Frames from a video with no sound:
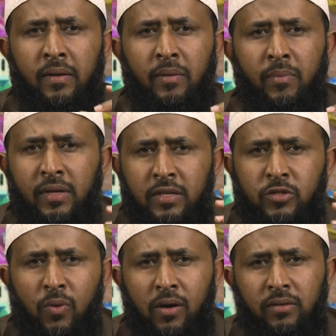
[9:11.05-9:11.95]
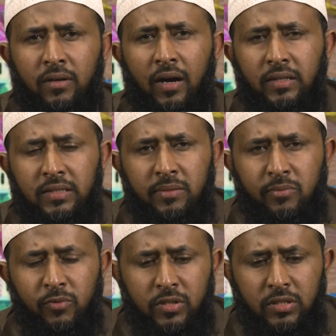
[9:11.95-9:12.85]
But there is one item
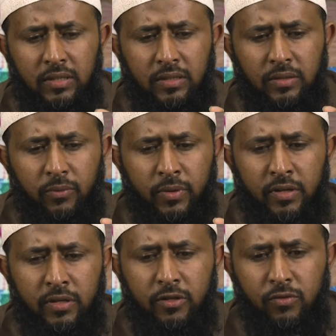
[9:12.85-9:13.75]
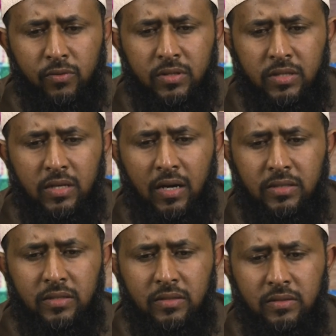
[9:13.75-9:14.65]
which we need to
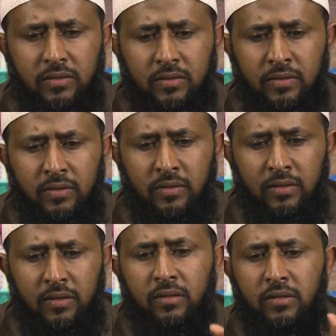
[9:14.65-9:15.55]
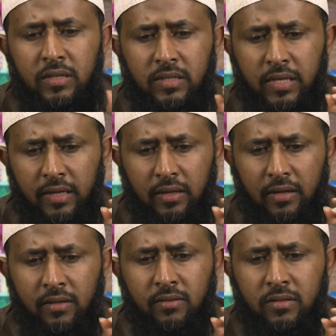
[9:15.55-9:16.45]
discuss in detail,
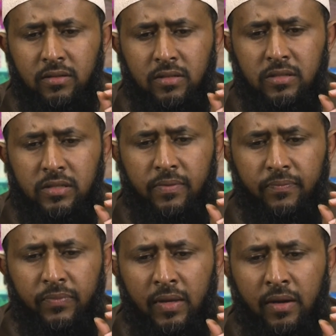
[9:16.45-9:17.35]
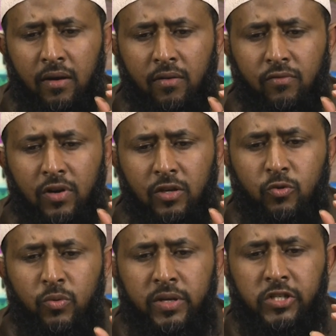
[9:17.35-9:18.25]
and this is
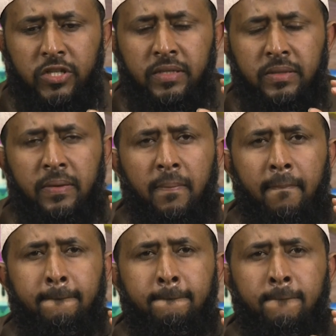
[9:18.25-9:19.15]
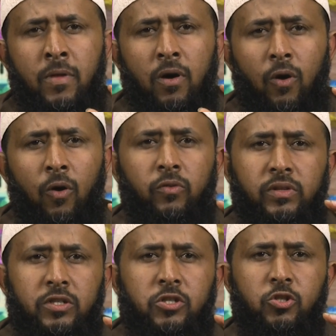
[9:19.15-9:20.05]
valuation on
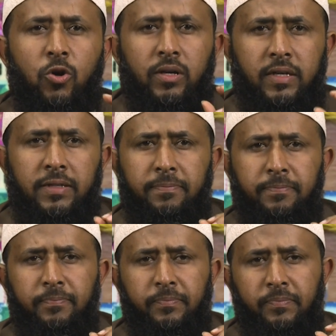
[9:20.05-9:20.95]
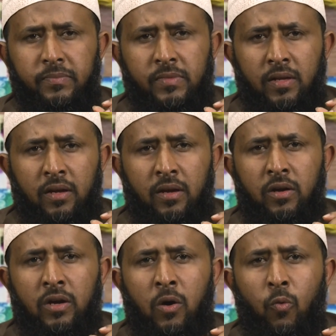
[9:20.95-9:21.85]
the stock.
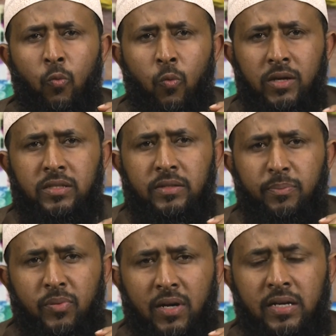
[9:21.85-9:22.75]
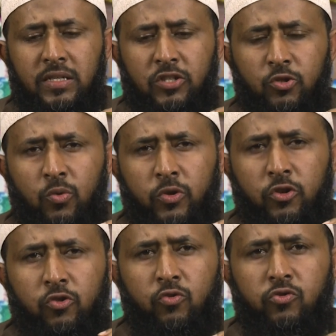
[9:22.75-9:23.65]
What price do we
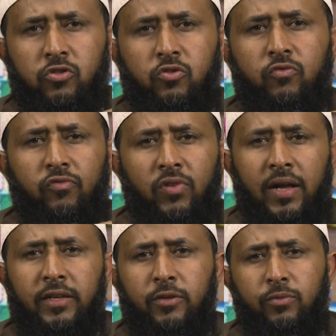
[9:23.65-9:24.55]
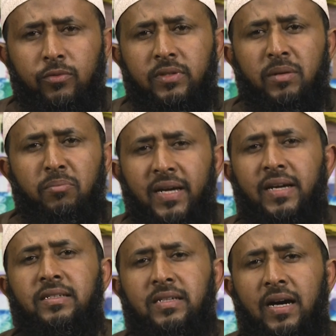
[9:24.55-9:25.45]
use to value the
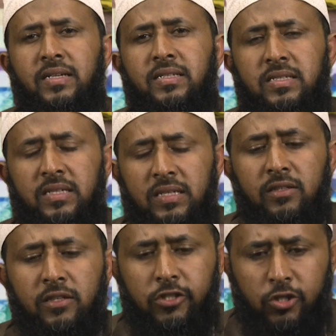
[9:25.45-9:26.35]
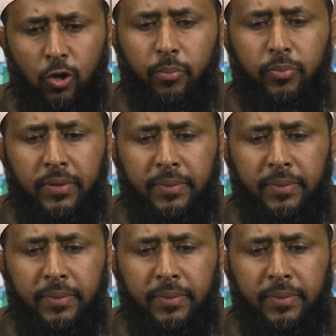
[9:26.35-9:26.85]
merchandise in the shop?